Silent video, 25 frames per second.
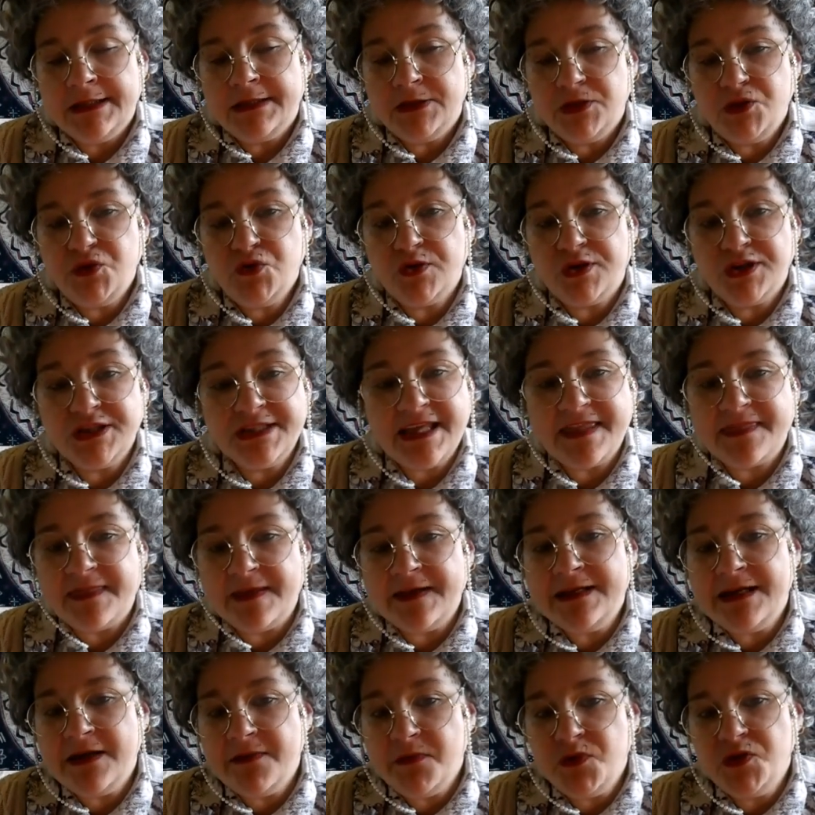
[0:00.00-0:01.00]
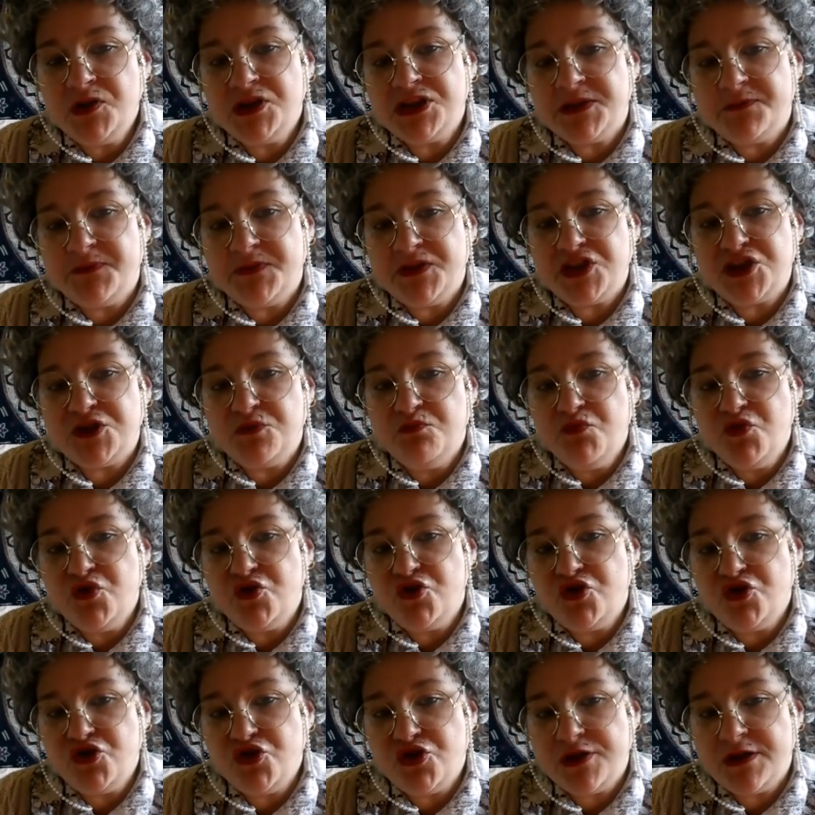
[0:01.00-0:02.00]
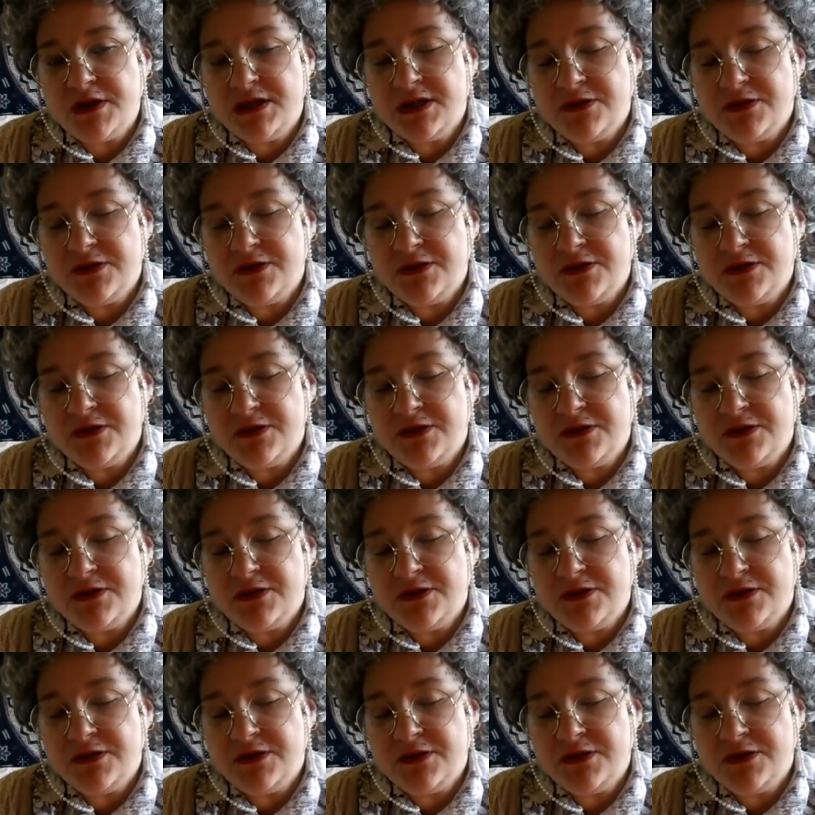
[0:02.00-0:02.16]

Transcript: You know, because I think I want to be smooth.